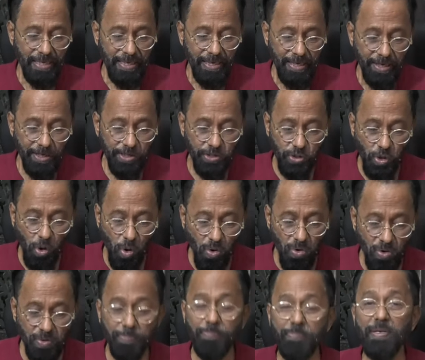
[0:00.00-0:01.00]
his
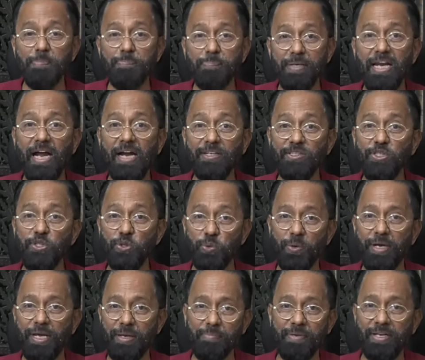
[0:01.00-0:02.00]
own people undo
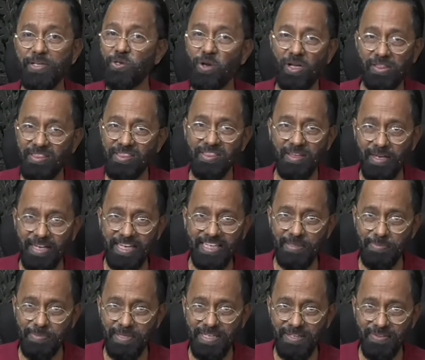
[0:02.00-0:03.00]
him and not the
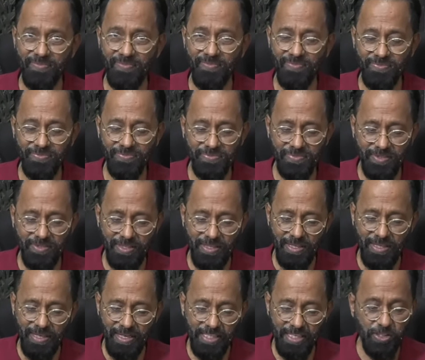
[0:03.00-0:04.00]
enemy
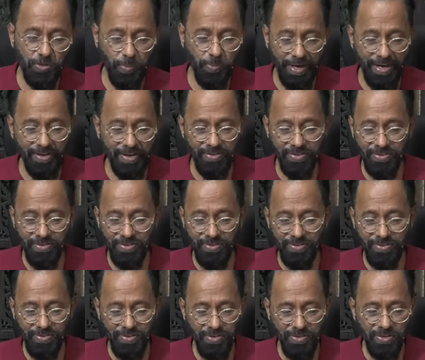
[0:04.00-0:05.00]
is where
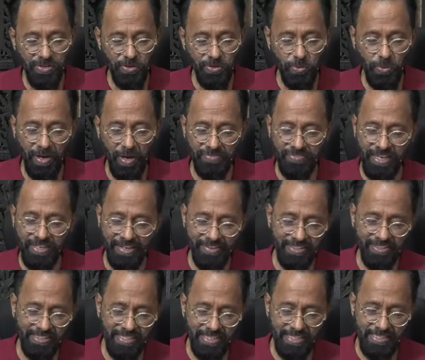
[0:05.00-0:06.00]
you have
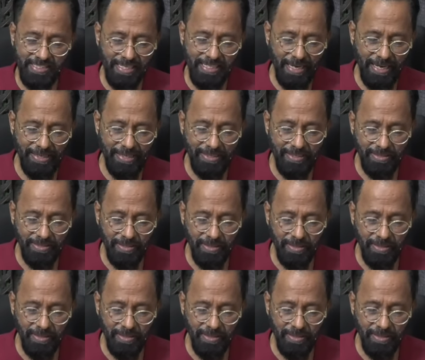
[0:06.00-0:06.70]
characters like